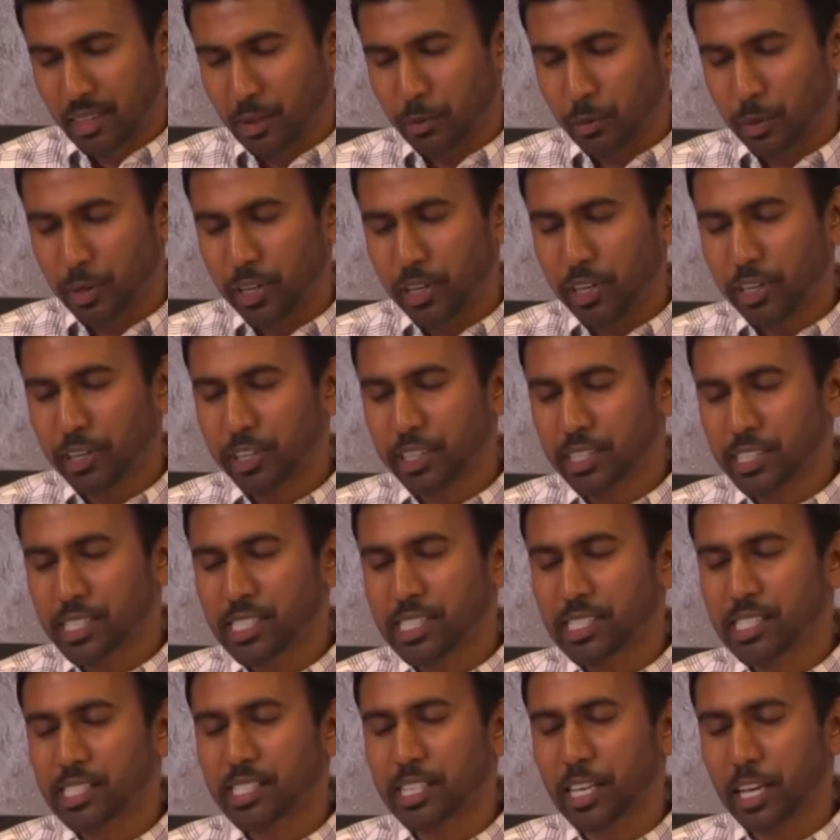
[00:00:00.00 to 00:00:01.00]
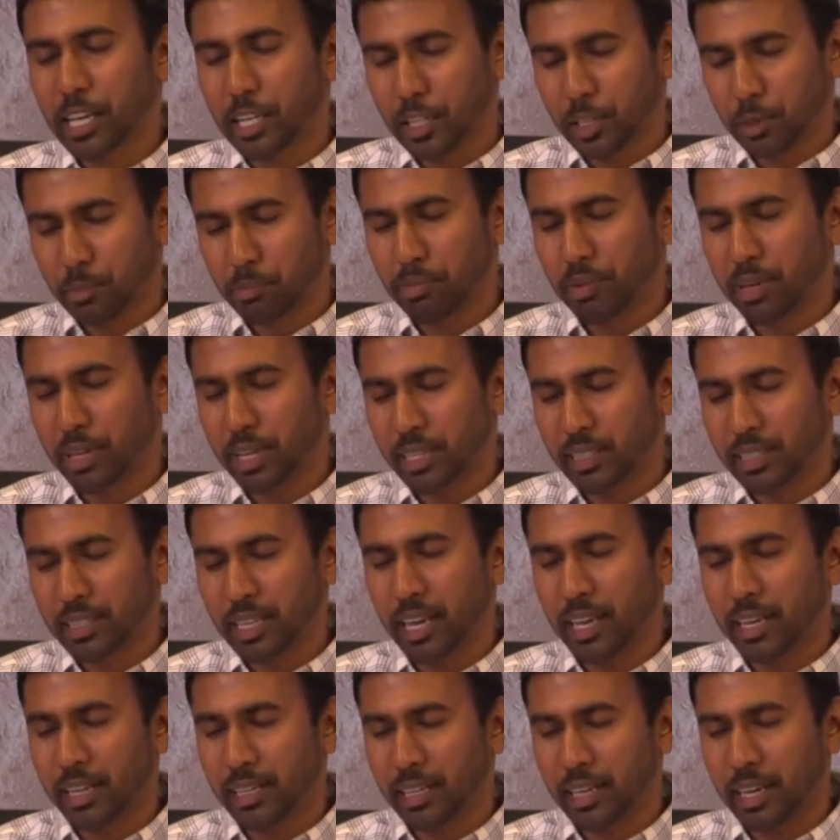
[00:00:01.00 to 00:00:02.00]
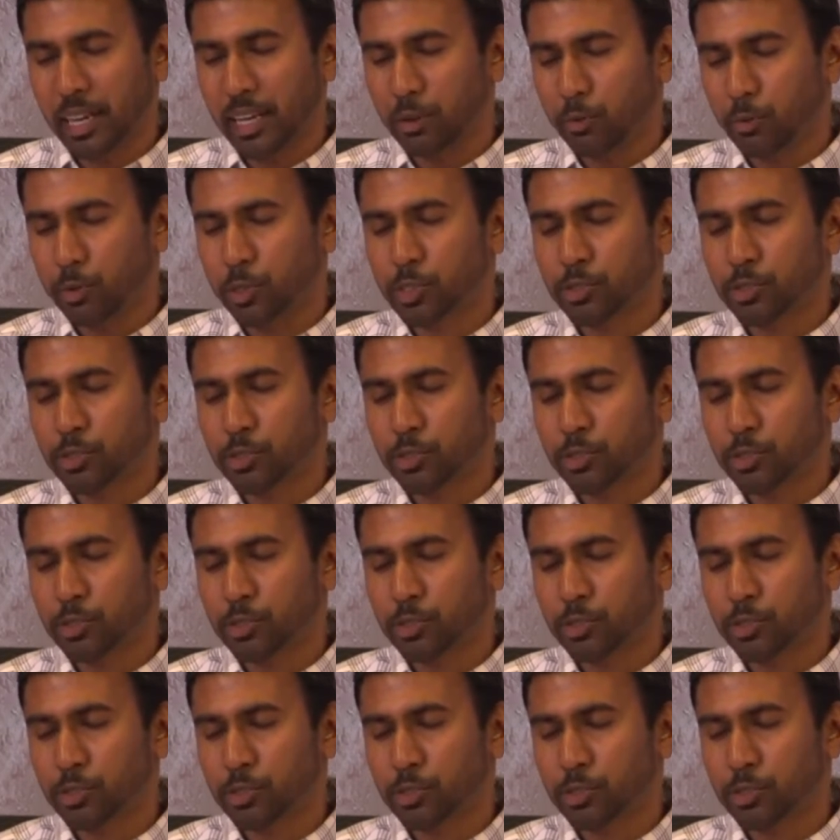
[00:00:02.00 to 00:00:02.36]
And we're here to celebrate that night,